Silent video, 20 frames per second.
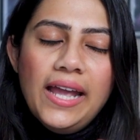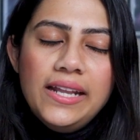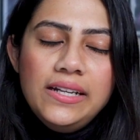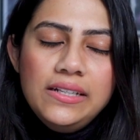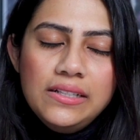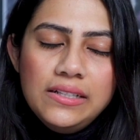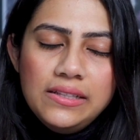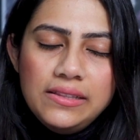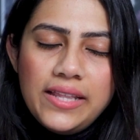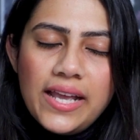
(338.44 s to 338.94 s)

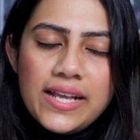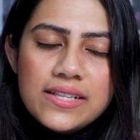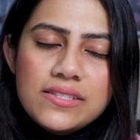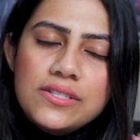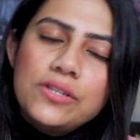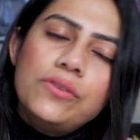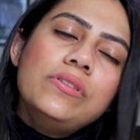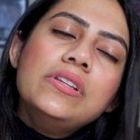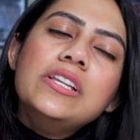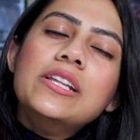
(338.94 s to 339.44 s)
And there's
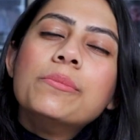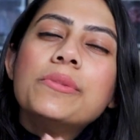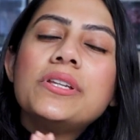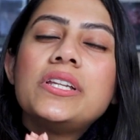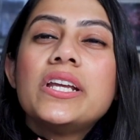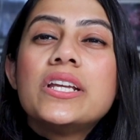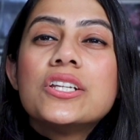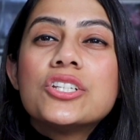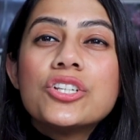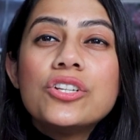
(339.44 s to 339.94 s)
no
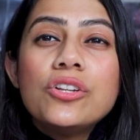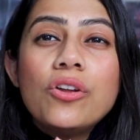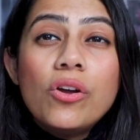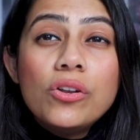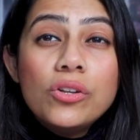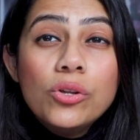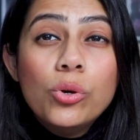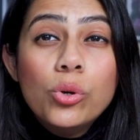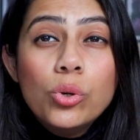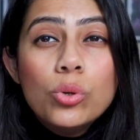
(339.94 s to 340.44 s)
limitation
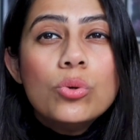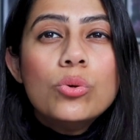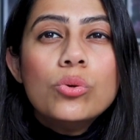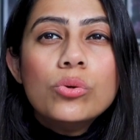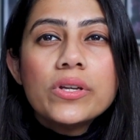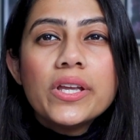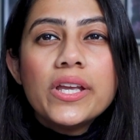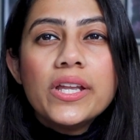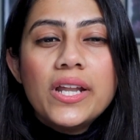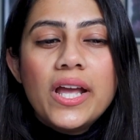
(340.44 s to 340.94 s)
on
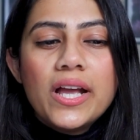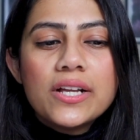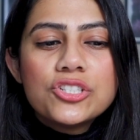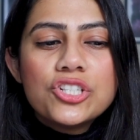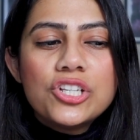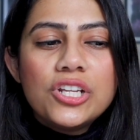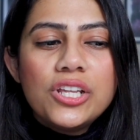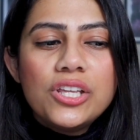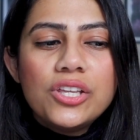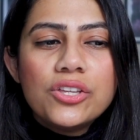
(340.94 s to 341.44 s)
who can
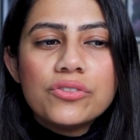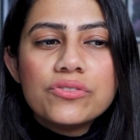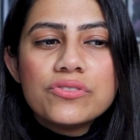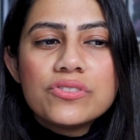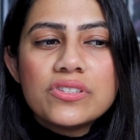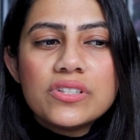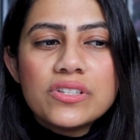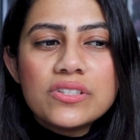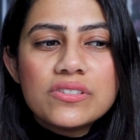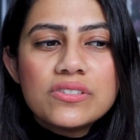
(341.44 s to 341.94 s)
actually
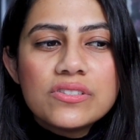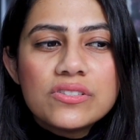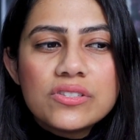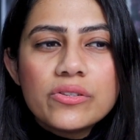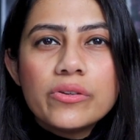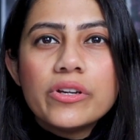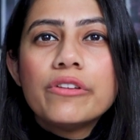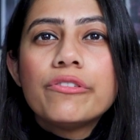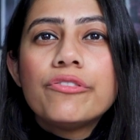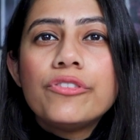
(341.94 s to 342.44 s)
use this.
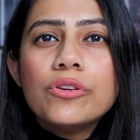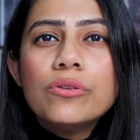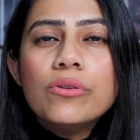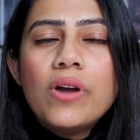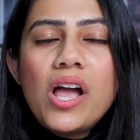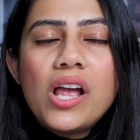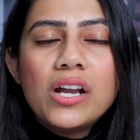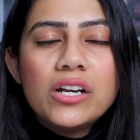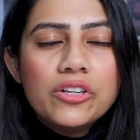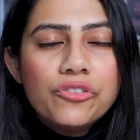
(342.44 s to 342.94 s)
So if you
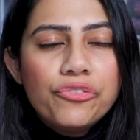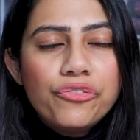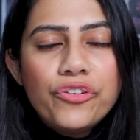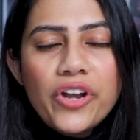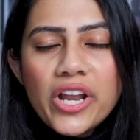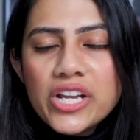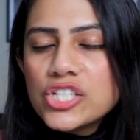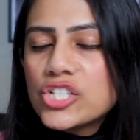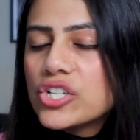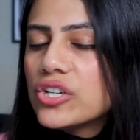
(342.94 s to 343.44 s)
are a
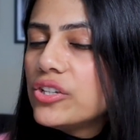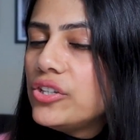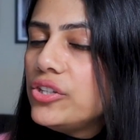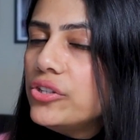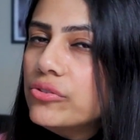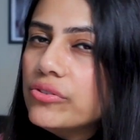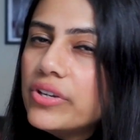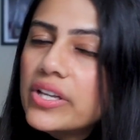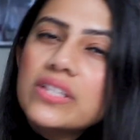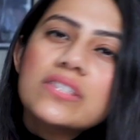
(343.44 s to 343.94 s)
fresher,
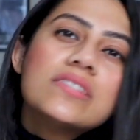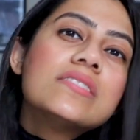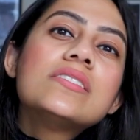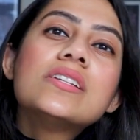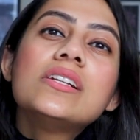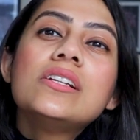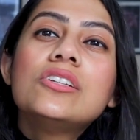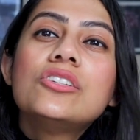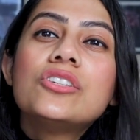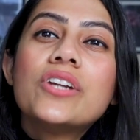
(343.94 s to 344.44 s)
you can
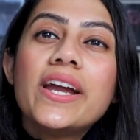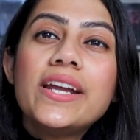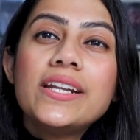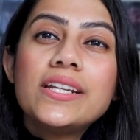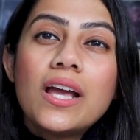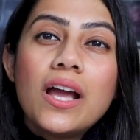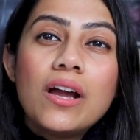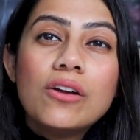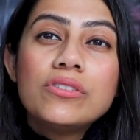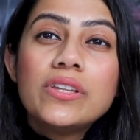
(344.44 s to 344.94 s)
still
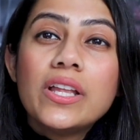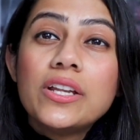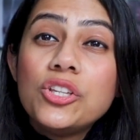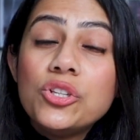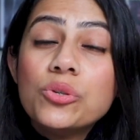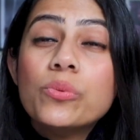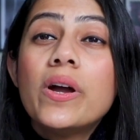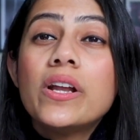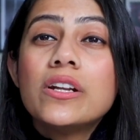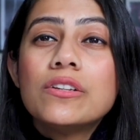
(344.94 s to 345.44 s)
write out that
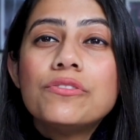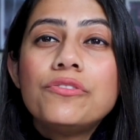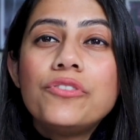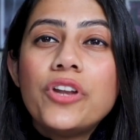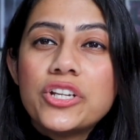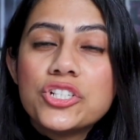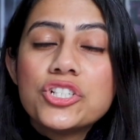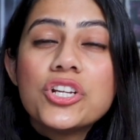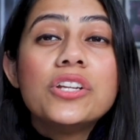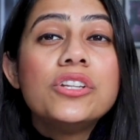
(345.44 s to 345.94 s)
you are a
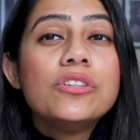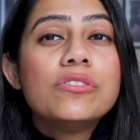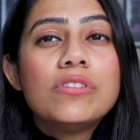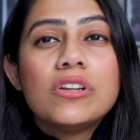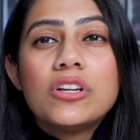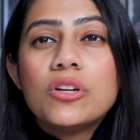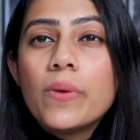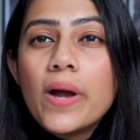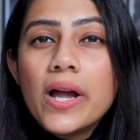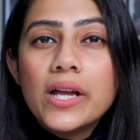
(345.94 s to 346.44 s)
fresher and you
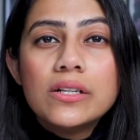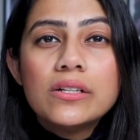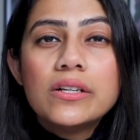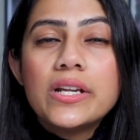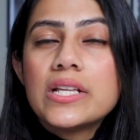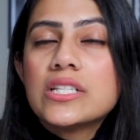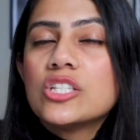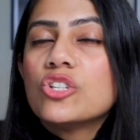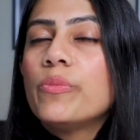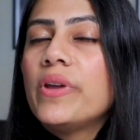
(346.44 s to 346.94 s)
require a
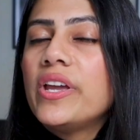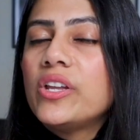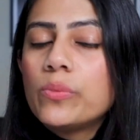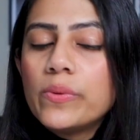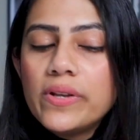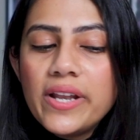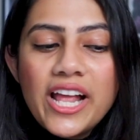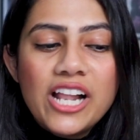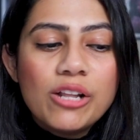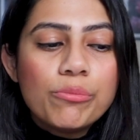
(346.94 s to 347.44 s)
resume, it
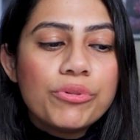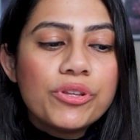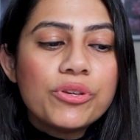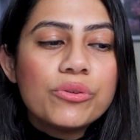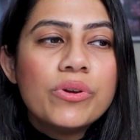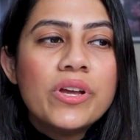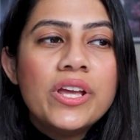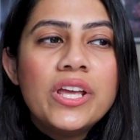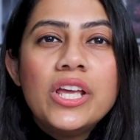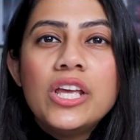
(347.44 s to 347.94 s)
will help
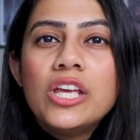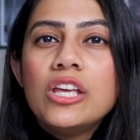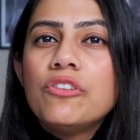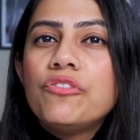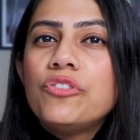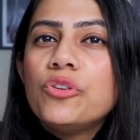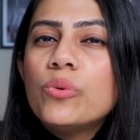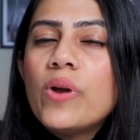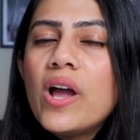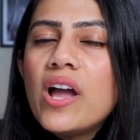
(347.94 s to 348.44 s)
you.
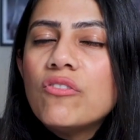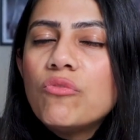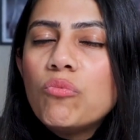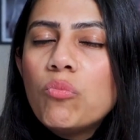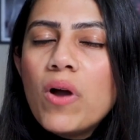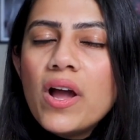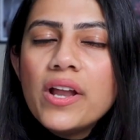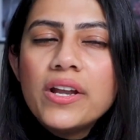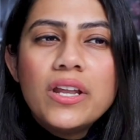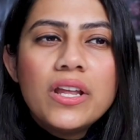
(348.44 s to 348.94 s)
If you have
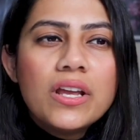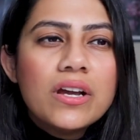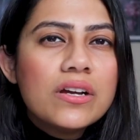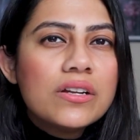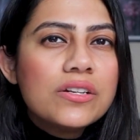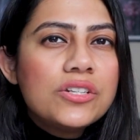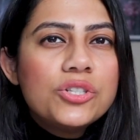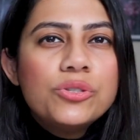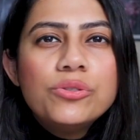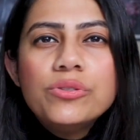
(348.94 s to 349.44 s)
1
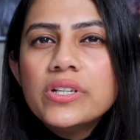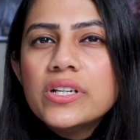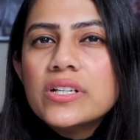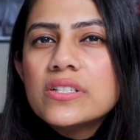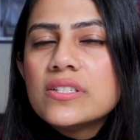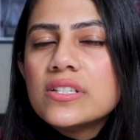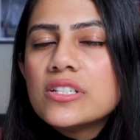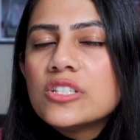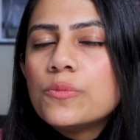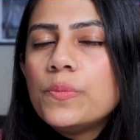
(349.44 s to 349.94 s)
year, 2
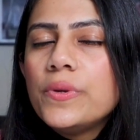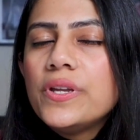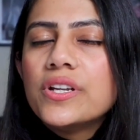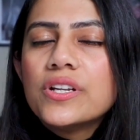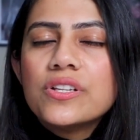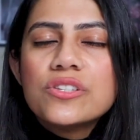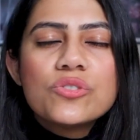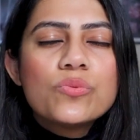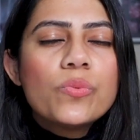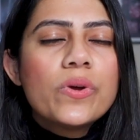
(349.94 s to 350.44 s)
years
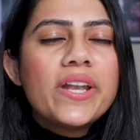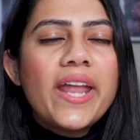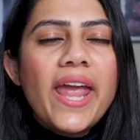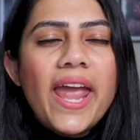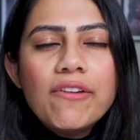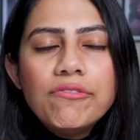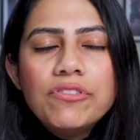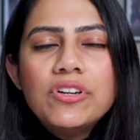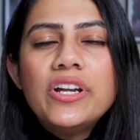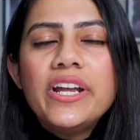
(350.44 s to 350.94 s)
experience,
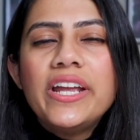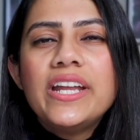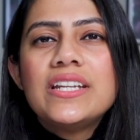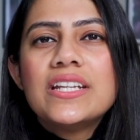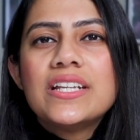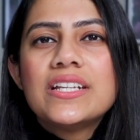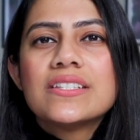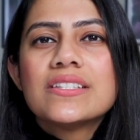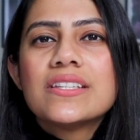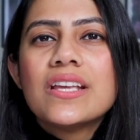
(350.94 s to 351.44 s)
whatever it
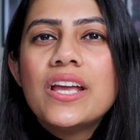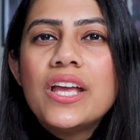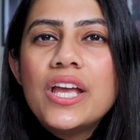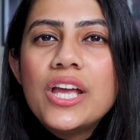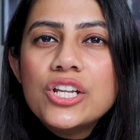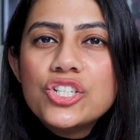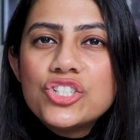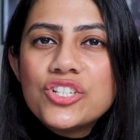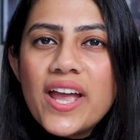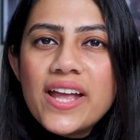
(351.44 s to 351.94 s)
is,
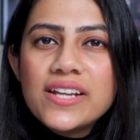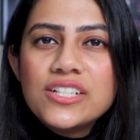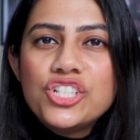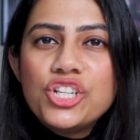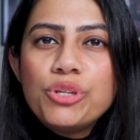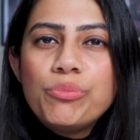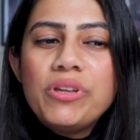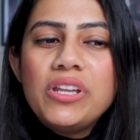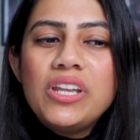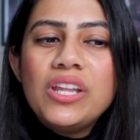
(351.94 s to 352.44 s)

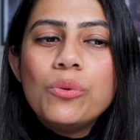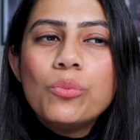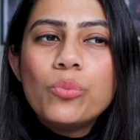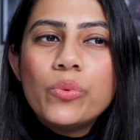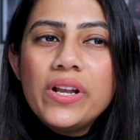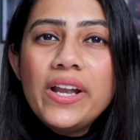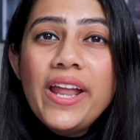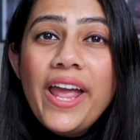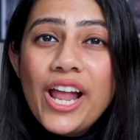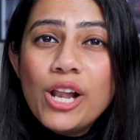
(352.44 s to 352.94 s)
ChatGPT
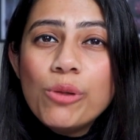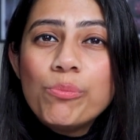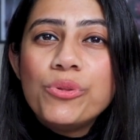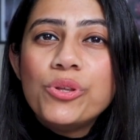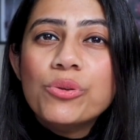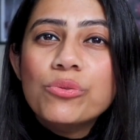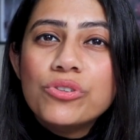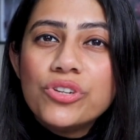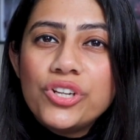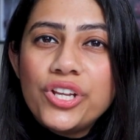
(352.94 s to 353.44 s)
will help
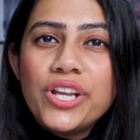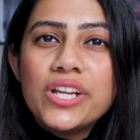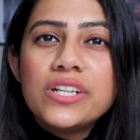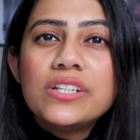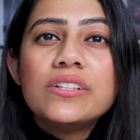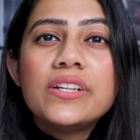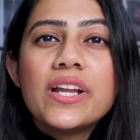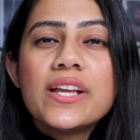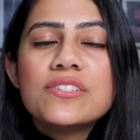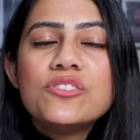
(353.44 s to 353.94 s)
you create
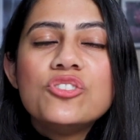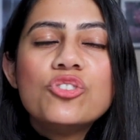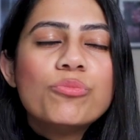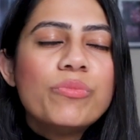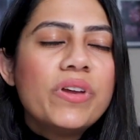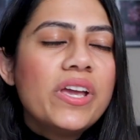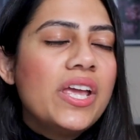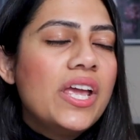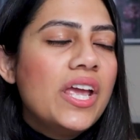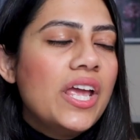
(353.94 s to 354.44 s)
a
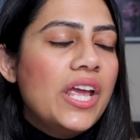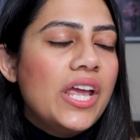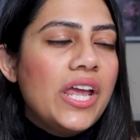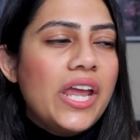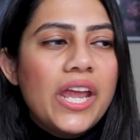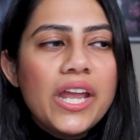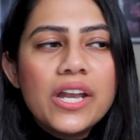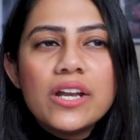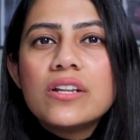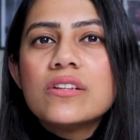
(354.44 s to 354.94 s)
resume
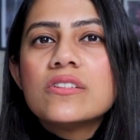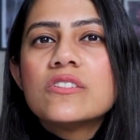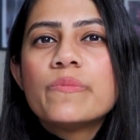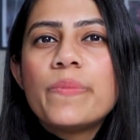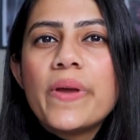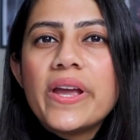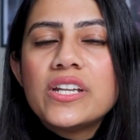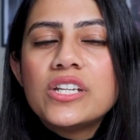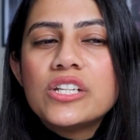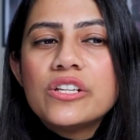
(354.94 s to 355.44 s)

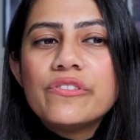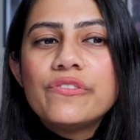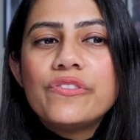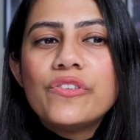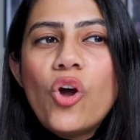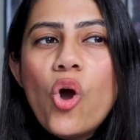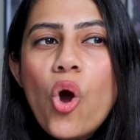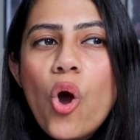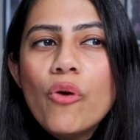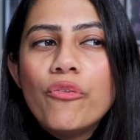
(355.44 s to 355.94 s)
irrespective
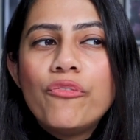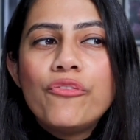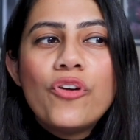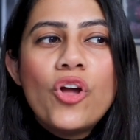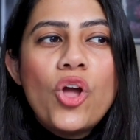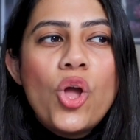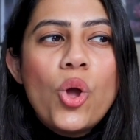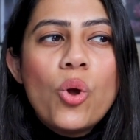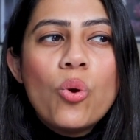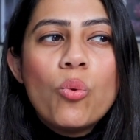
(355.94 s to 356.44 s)
of
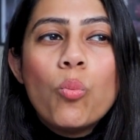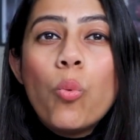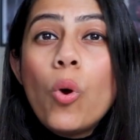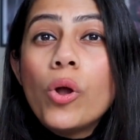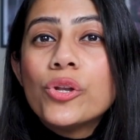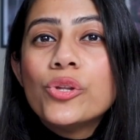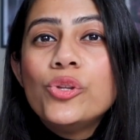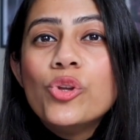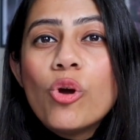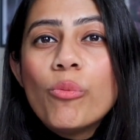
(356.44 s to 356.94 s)

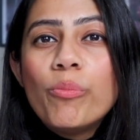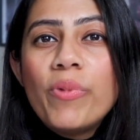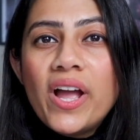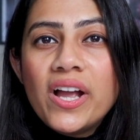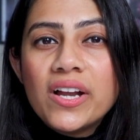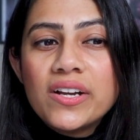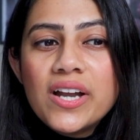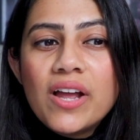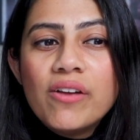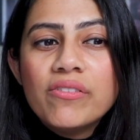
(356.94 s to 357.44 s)
what your
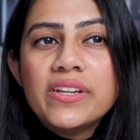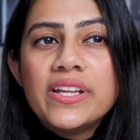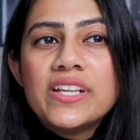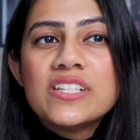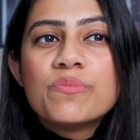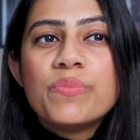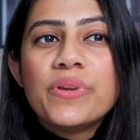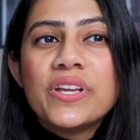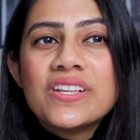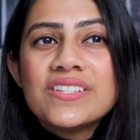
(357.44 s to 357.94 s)
background
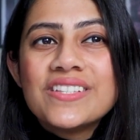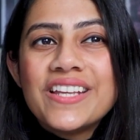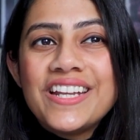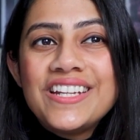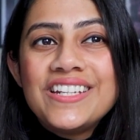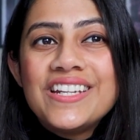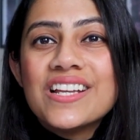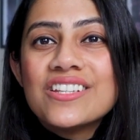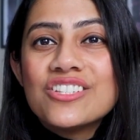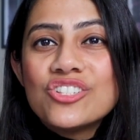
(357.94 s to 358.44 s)
is, because
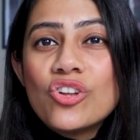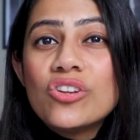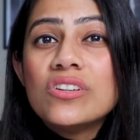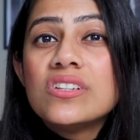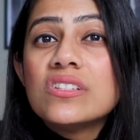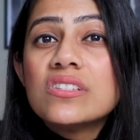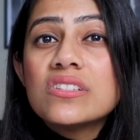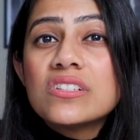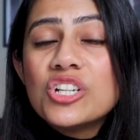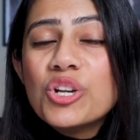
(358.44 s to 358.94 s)
it does not
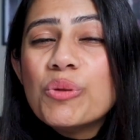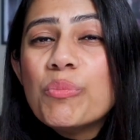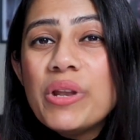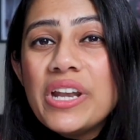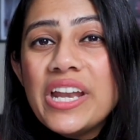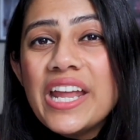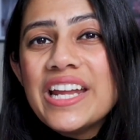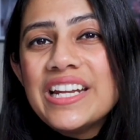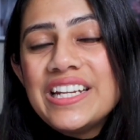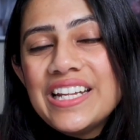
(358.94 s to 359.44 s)

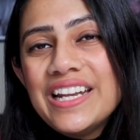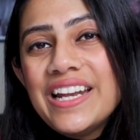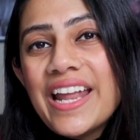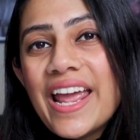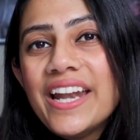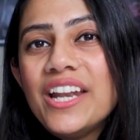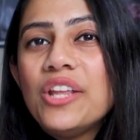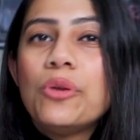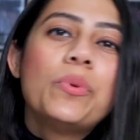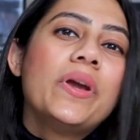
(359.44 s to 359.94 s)
discriminate in
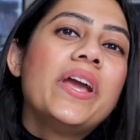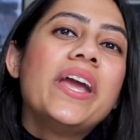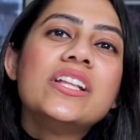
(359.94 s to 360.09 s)
any way.